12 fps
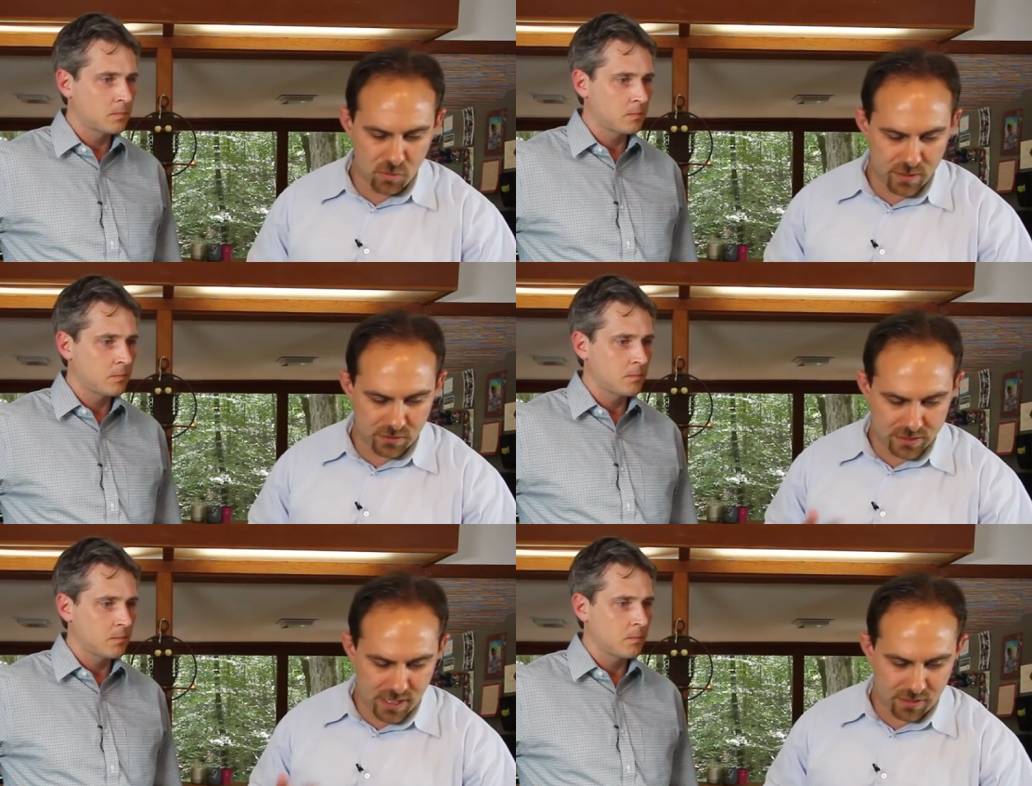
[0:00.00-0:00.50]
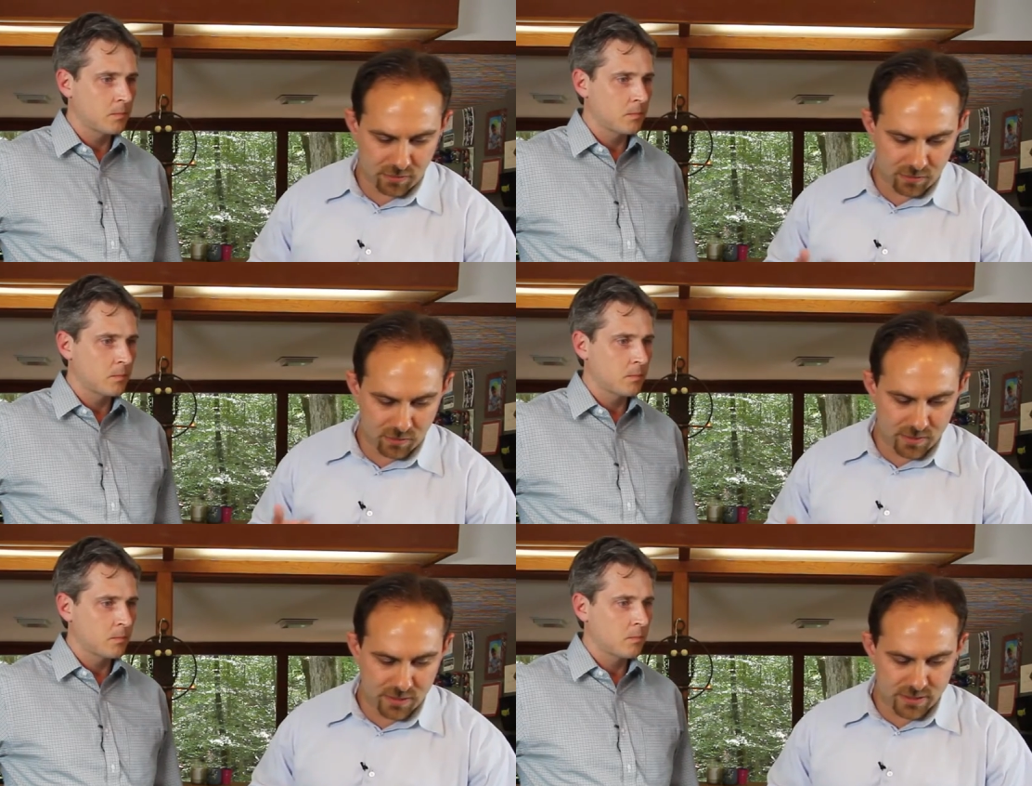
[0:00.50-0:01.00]
Speaker 1: It'll take a
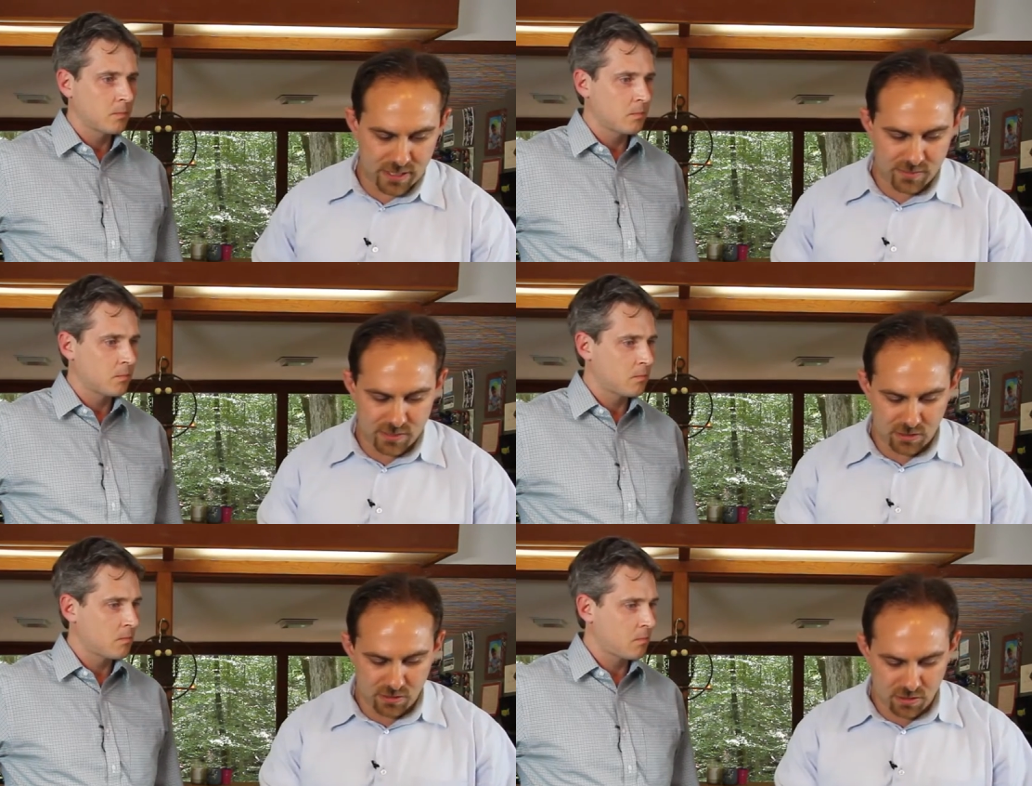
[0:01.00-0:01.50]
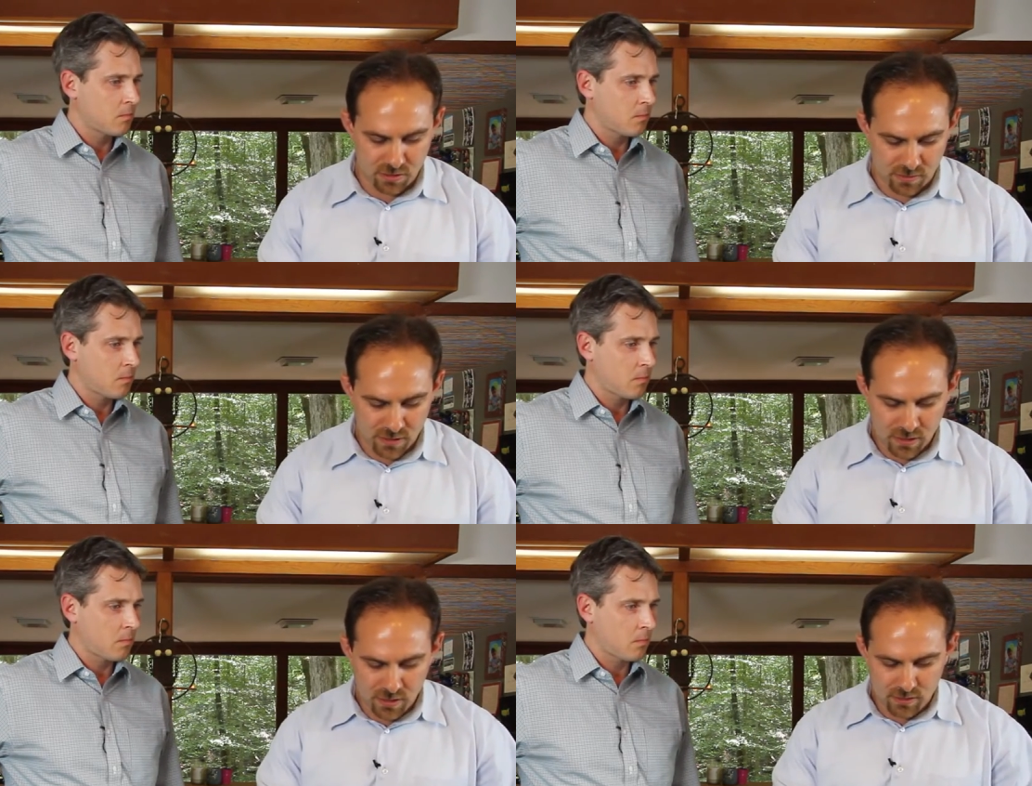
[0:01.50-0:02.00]
little bit of time to cook.
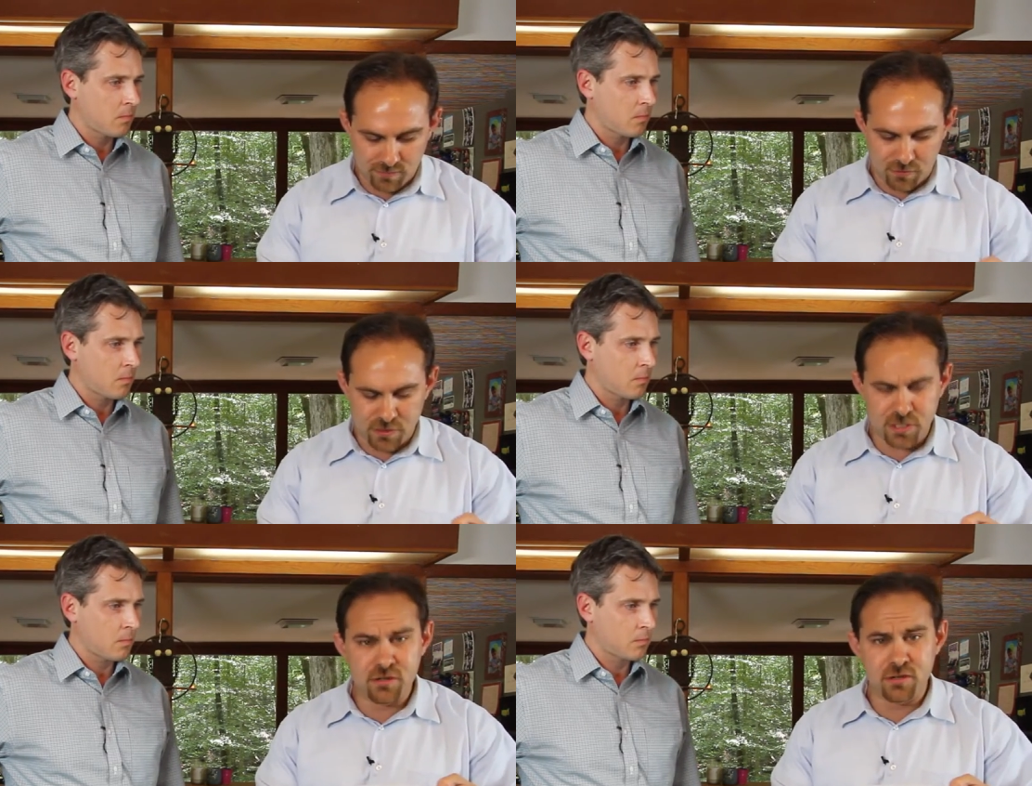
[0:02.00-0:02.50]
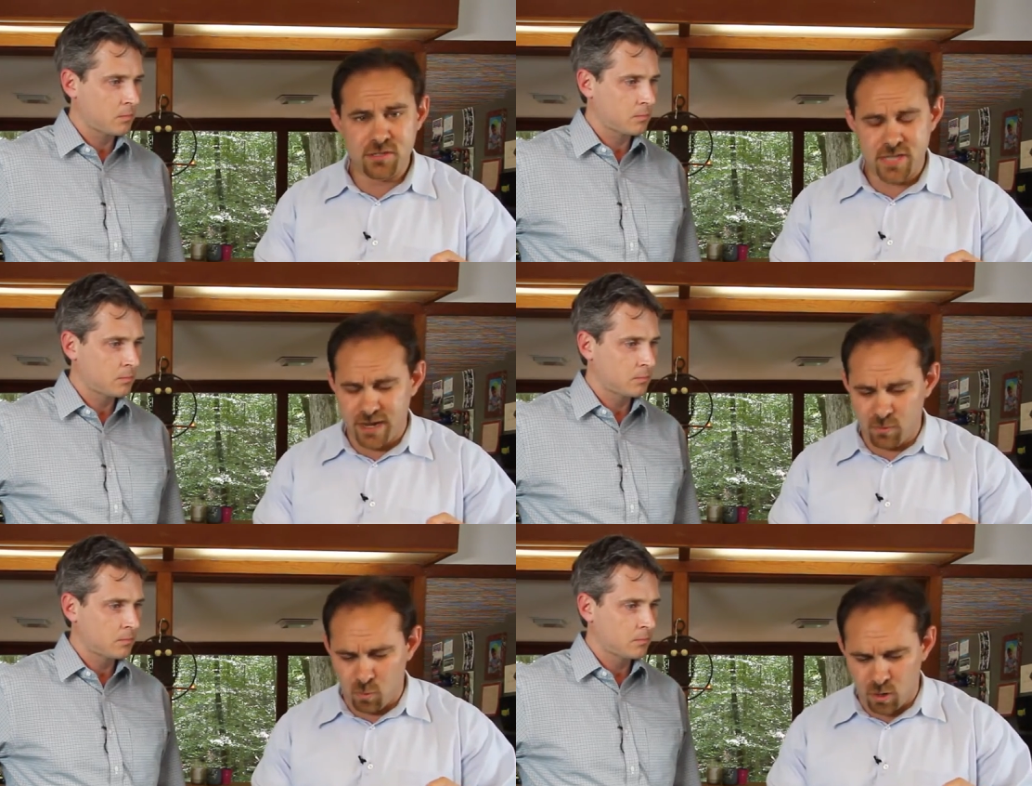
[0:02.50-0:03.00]
The first thing you do is
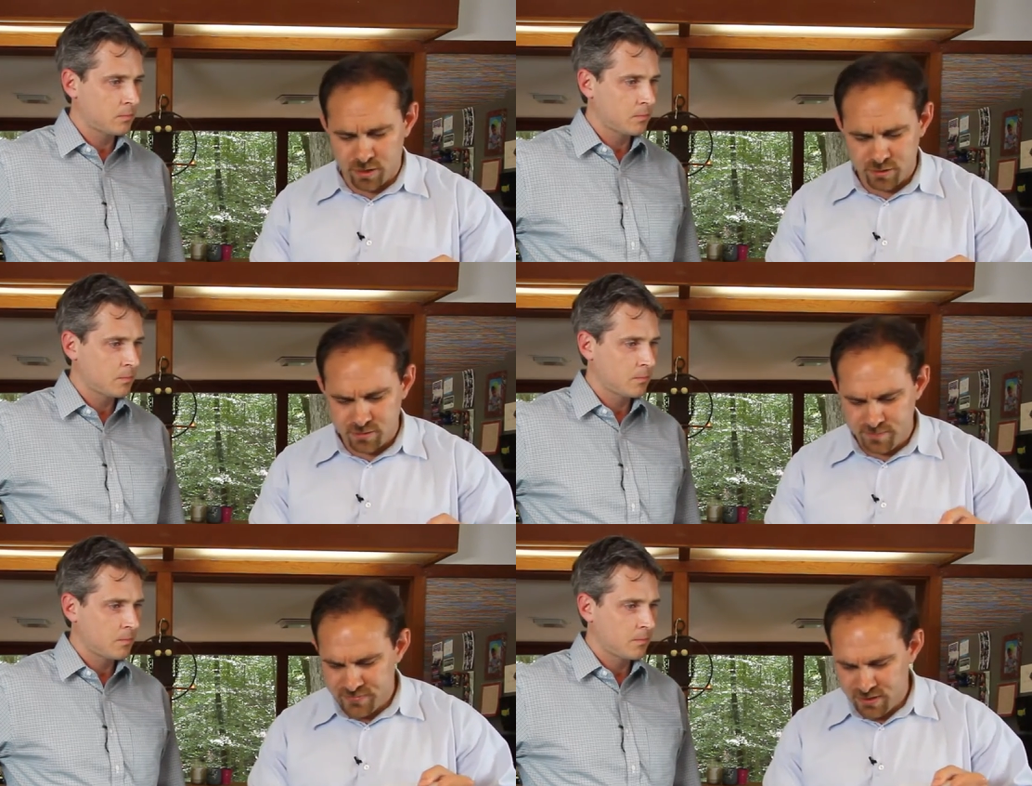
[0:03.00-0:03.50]
add water.